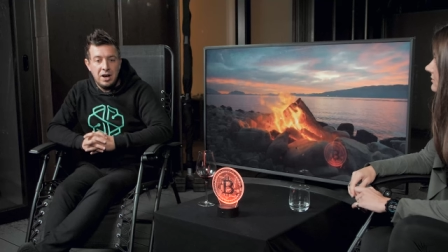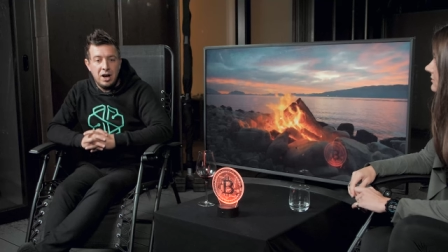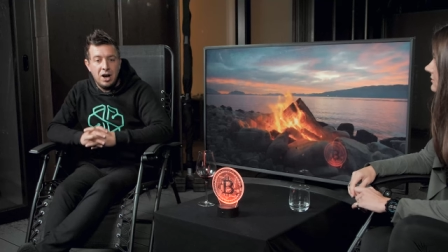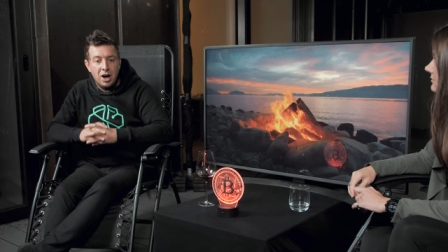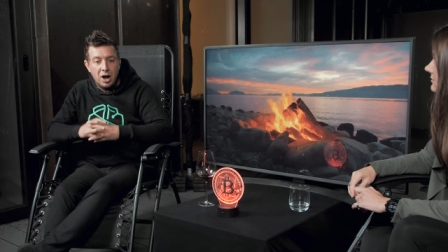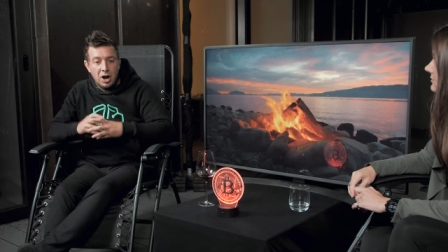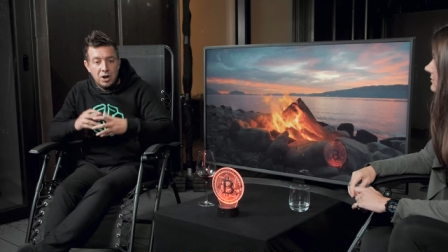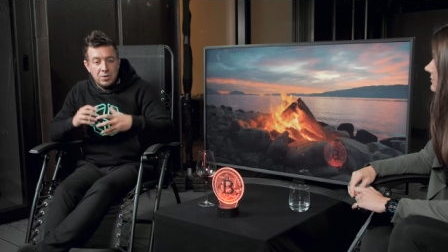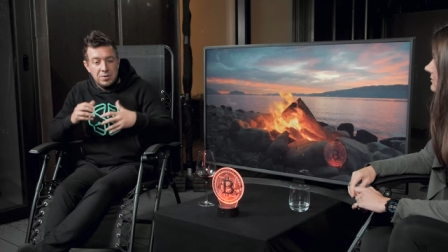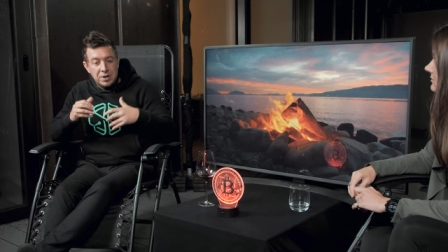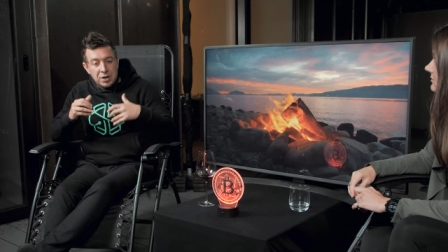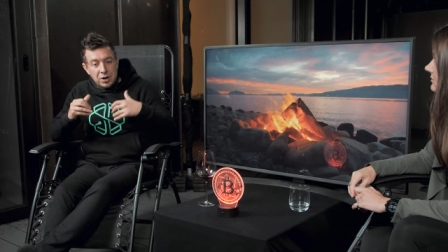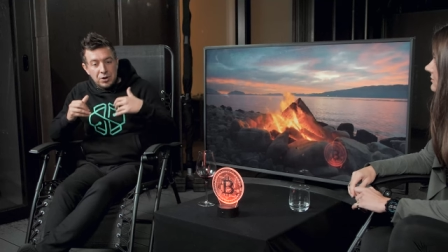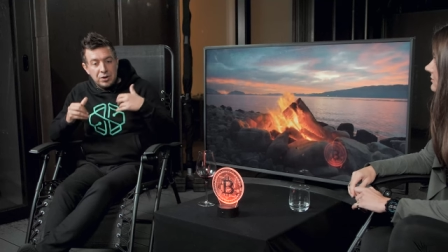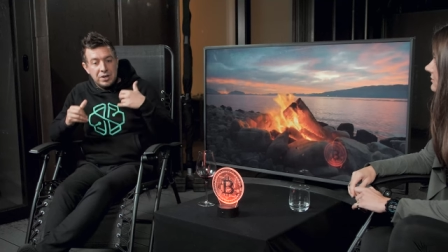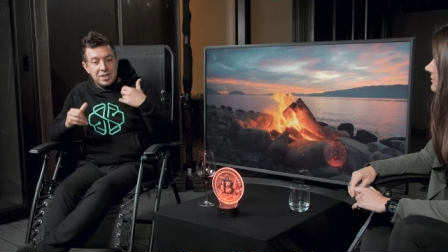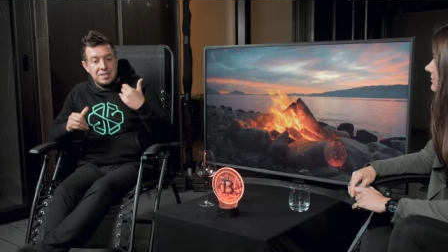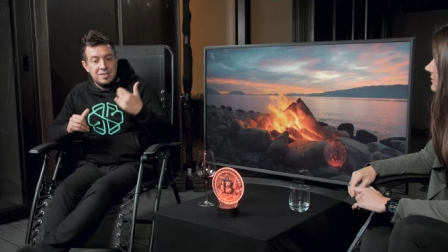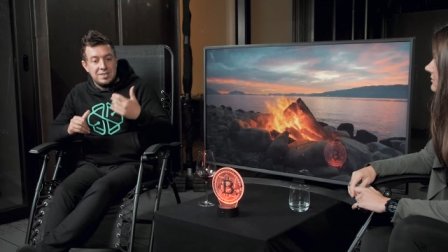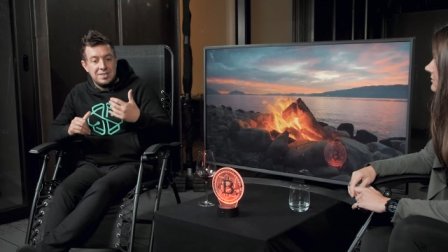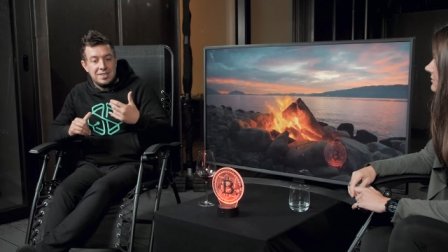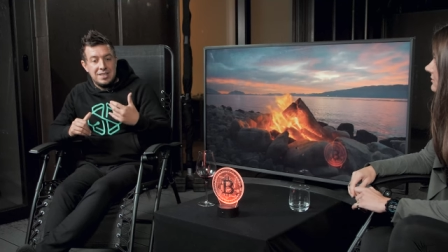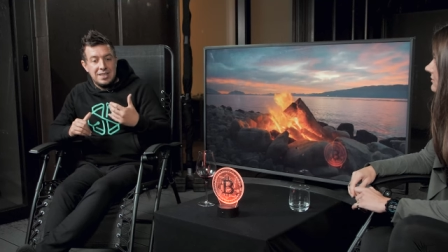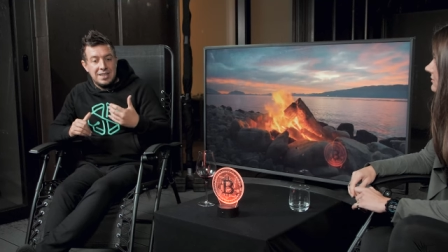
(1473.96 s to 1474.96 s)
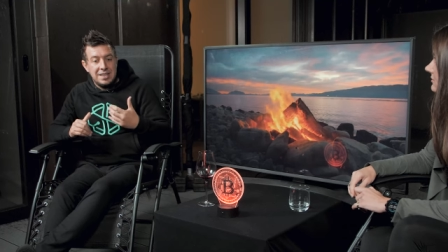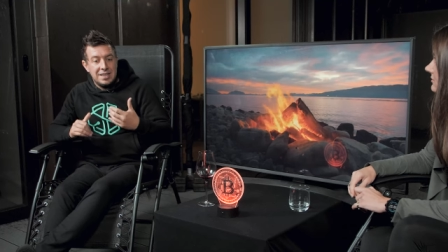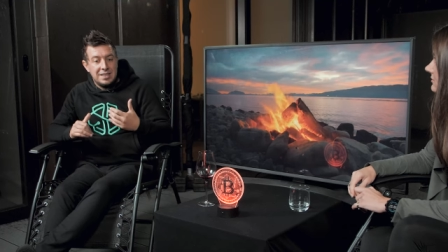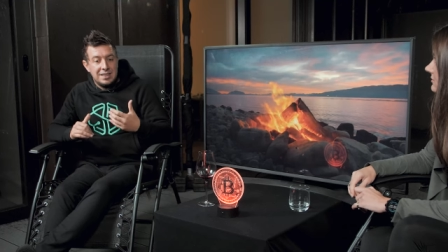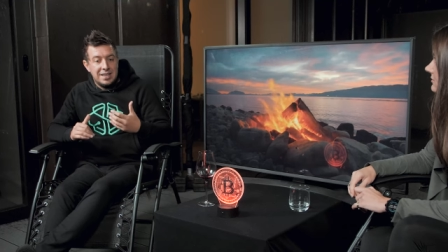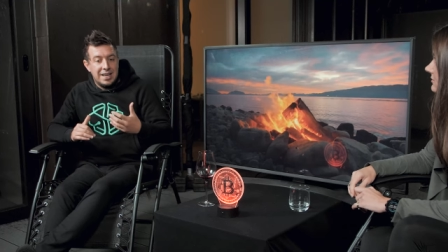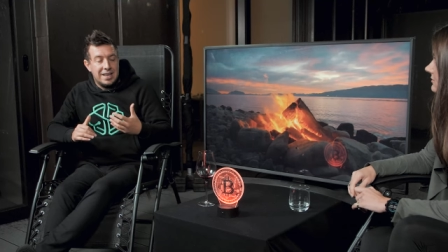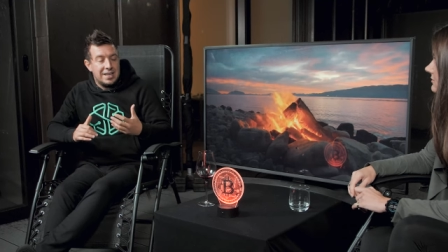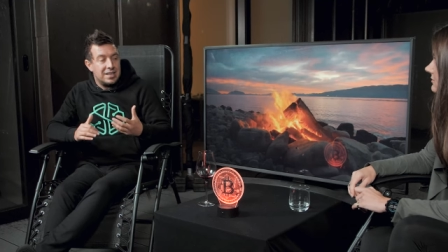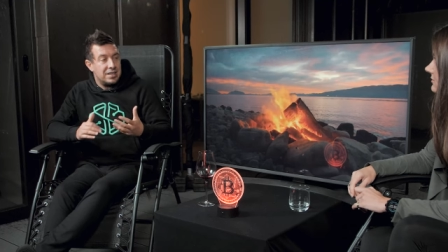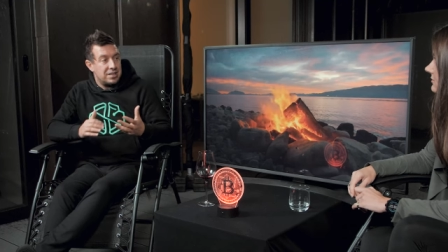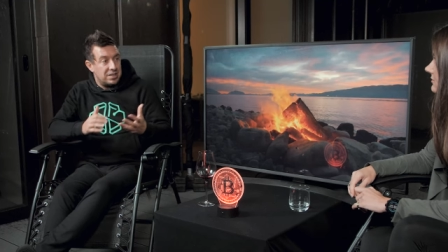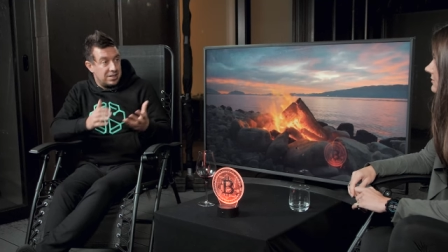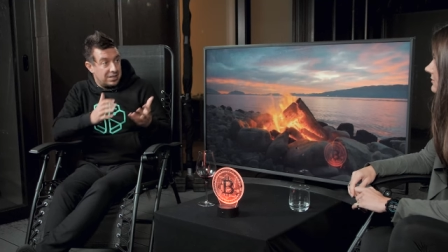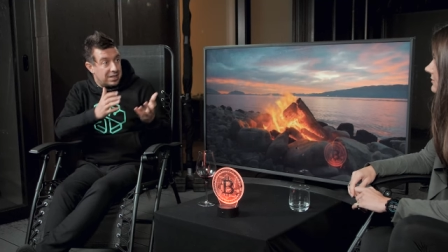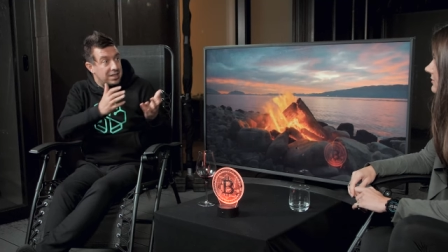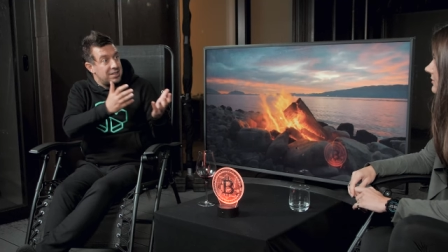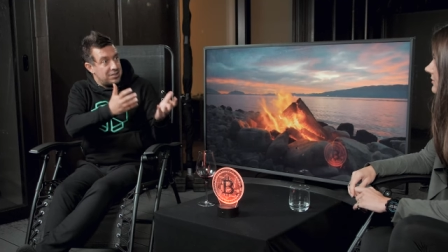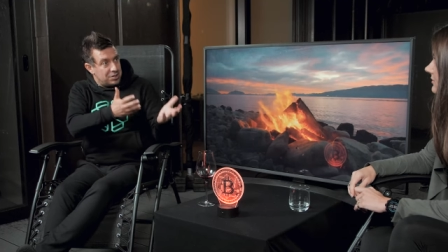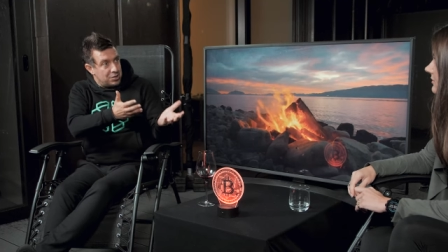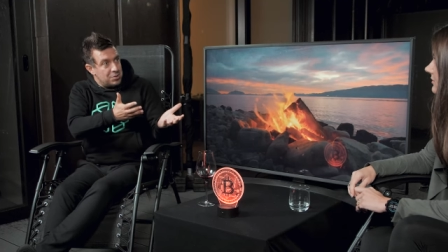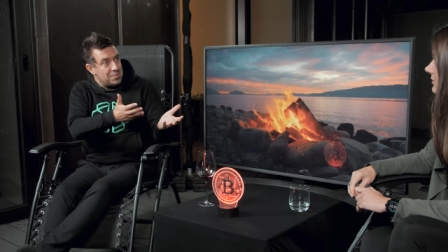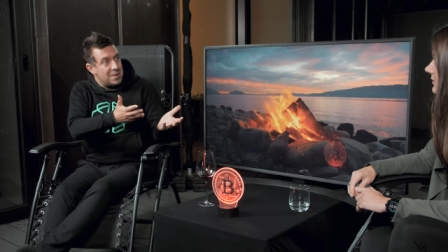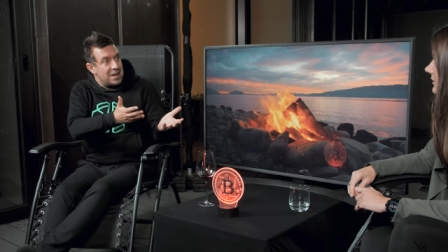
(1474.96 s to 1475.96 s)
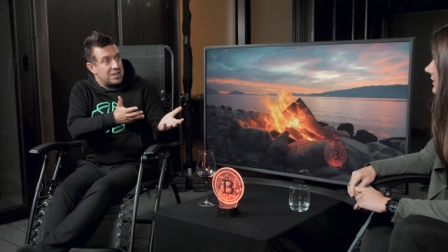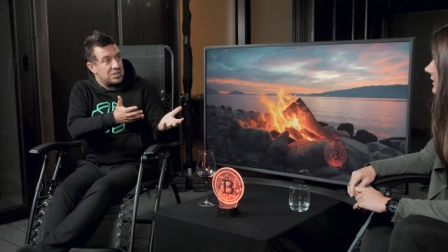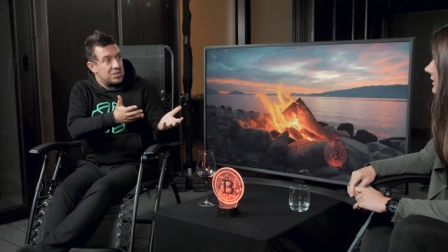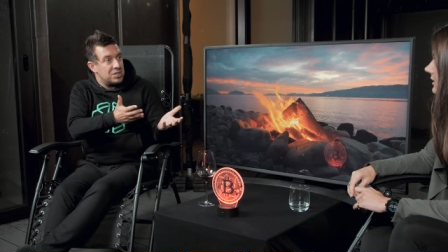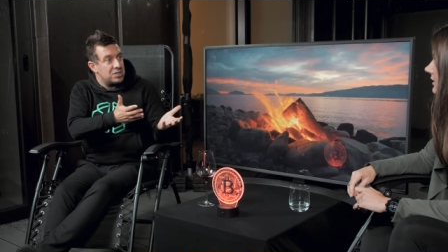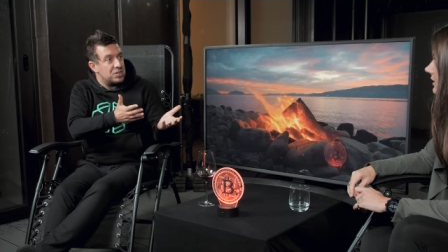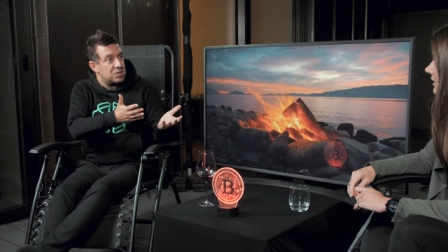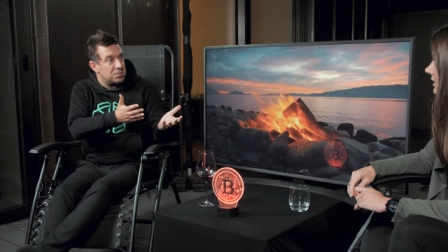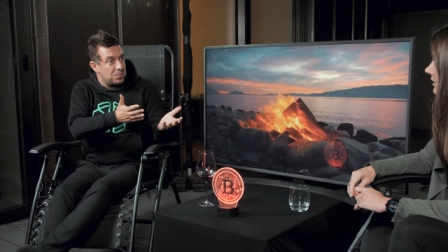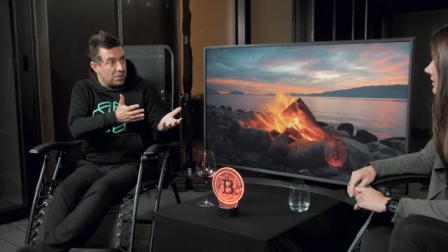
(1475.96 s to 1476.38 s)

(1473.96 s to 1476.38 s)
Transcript: Uh, are we already seeing, like you mentioned,